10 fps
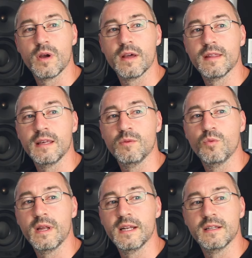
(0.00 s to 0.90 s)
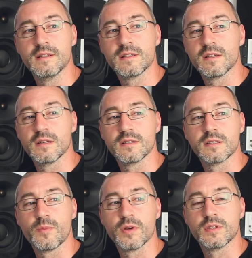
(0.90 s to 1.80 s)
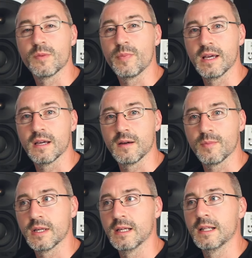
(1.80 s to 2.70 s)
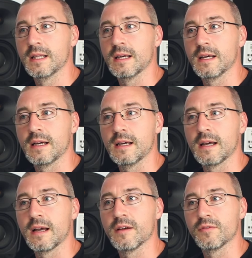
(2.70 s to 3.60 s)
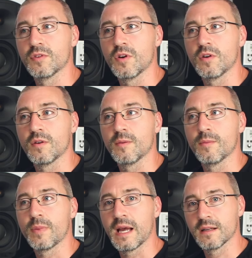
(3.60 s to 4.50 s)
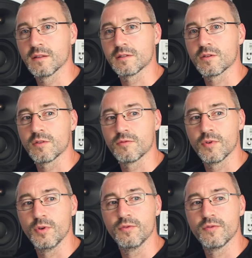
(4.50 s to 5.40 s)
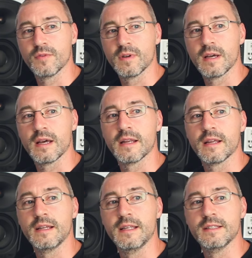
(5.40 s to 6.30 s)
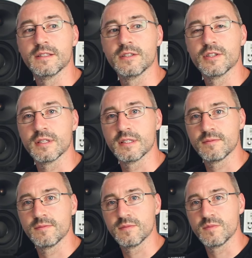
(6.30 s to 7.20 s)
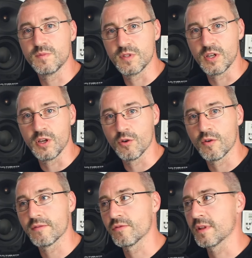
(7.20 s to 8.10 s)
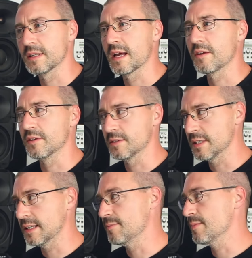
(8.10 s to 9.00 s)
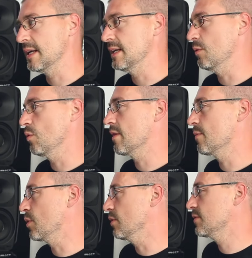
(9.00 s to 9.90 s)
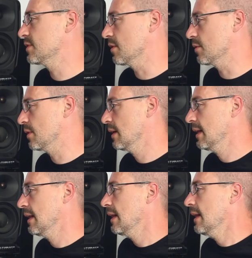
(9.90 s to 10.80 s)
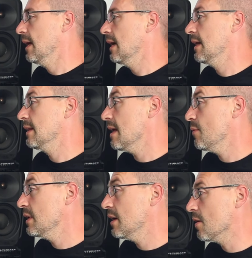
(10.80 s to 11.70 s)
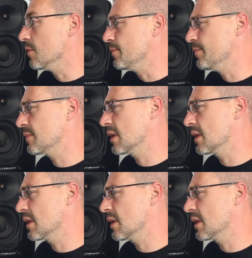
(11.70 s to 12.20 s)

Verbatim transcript: where the winds are supposed to pick up. I have got panels on the roof and I need to just secure everything down to make it weatherproof. So there we go.